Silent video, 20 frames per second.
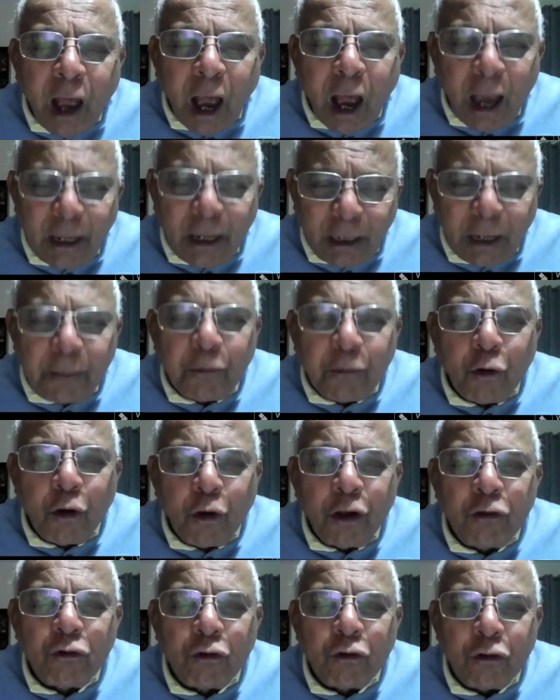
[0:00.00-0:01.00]
I keep
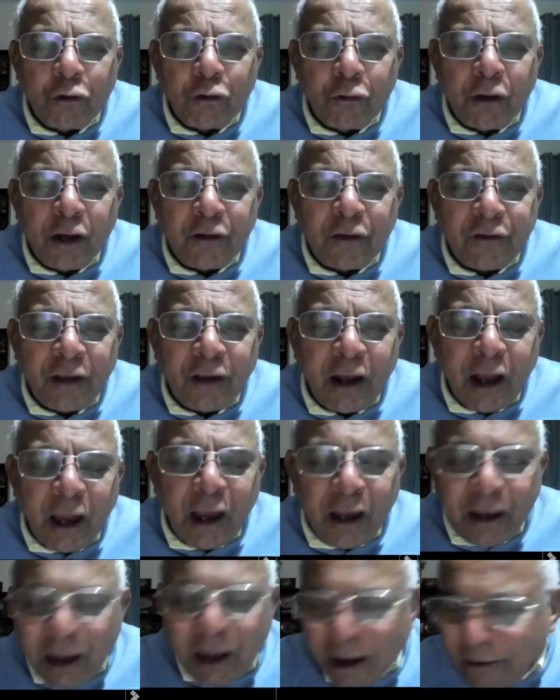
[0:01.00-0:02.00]
going to units,
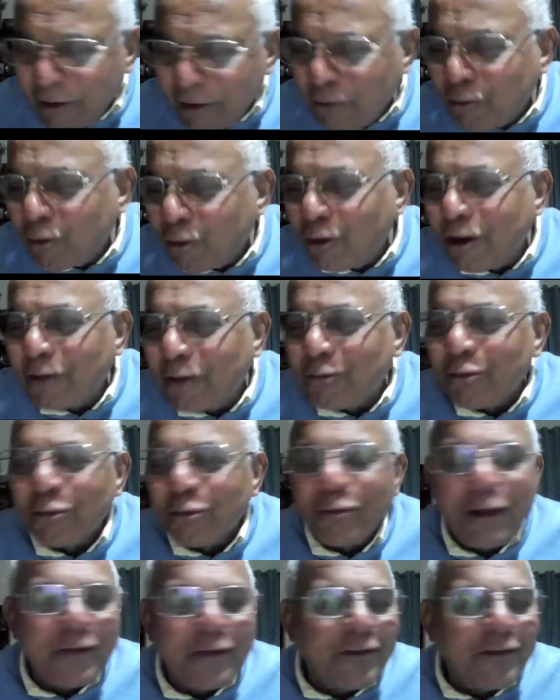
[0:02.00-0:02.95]
and as I told you,